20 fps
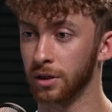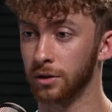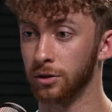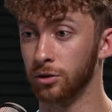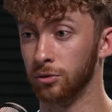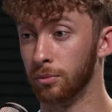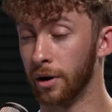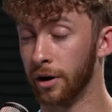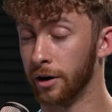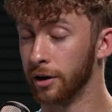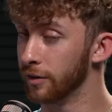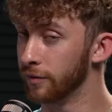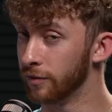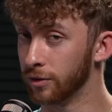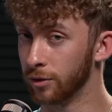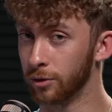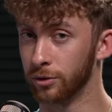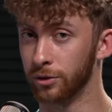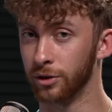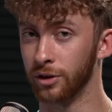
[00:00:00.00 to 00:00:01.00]
You might
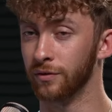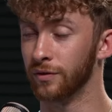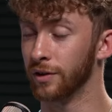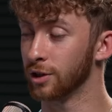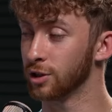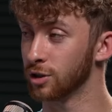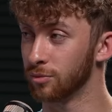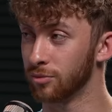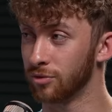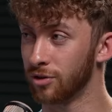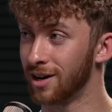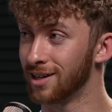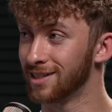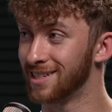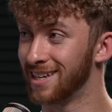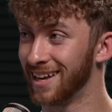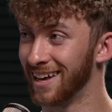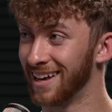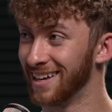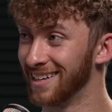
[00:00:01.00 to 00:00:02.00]
even learn the eviction
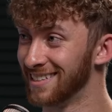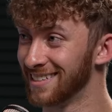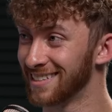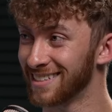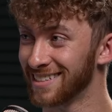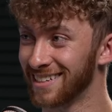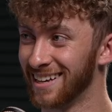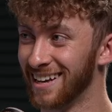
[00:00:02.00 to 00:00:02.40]
process.